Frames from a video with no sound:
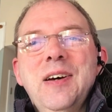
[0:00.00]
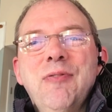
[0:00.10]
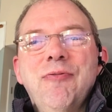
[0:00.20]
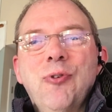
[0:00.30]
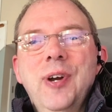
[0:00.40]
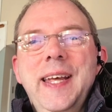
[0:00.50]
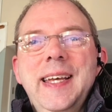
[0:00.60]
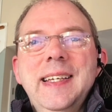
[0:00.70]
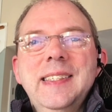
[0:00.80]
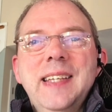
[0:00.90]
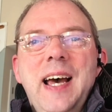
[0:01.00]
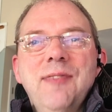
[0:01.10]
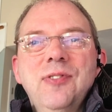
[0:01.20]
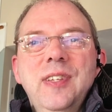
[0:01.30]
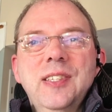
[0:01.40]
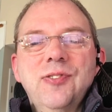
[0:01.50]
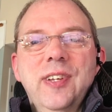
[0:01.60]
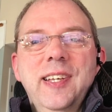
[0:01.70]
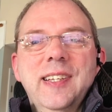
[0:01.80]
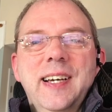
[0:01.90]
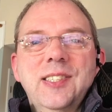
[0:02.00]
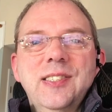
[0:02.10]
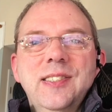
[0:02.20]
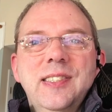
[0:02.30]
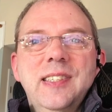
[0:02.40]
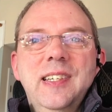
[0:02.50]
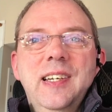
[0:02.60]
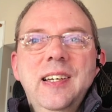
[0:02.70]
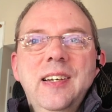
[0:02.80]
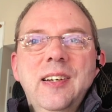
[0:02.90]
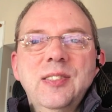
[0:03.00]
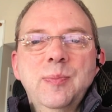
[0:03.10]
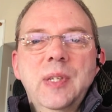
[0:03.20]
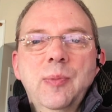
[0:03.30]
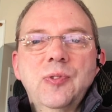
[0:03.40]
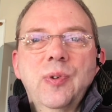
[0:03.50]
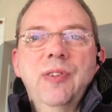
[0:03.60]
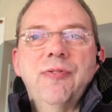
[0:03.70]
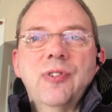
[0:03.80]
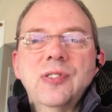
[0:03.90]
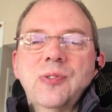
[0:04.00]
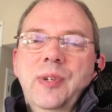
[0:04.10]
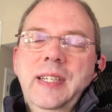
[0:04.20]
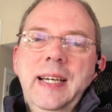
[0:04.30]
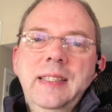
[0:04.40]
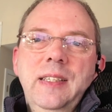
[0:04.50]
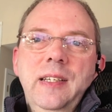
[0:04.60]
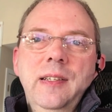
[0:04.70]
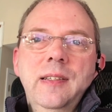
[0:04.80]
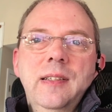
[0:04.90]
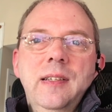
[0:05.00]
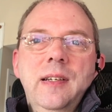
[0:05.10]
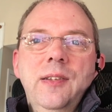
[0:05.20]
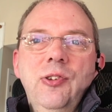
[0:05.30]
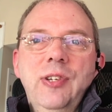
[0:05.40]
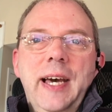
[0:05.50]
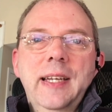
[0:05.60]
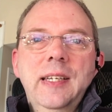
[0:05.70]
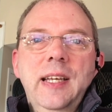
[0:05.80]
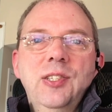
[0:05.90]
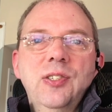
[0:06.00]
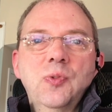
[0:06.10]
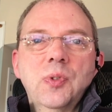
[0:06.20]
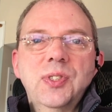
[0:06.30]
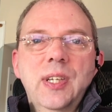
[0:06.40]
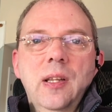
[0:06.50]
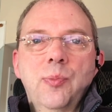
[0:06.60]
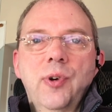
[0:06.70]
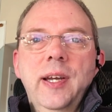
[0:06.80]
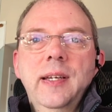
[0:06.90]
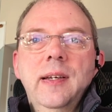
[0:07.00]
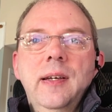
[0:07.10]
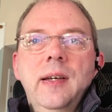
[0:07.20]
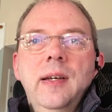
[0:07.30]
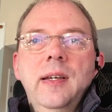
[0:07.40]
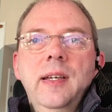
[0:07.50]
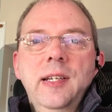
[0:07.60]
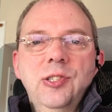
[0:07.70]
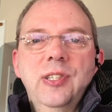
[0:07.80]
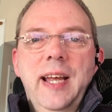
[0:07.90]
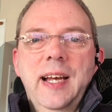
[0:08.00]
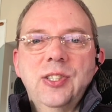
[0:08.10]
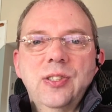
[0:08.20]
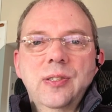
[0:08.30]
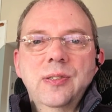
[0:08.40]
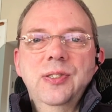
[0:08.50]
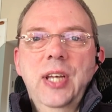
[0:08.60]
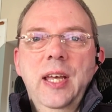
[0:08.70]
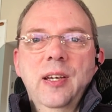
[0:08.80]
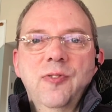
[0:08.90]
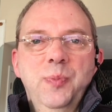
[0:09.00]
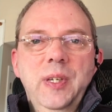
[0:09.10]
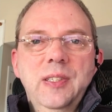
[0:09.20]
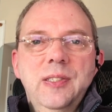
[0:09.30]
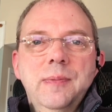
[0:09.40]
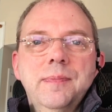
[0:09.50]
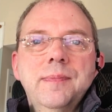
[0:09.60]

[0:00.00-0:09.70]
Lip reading: 4 days after the Israeli elections, on September 21st, 2019, the United Nations will celebrate International Day of Peace.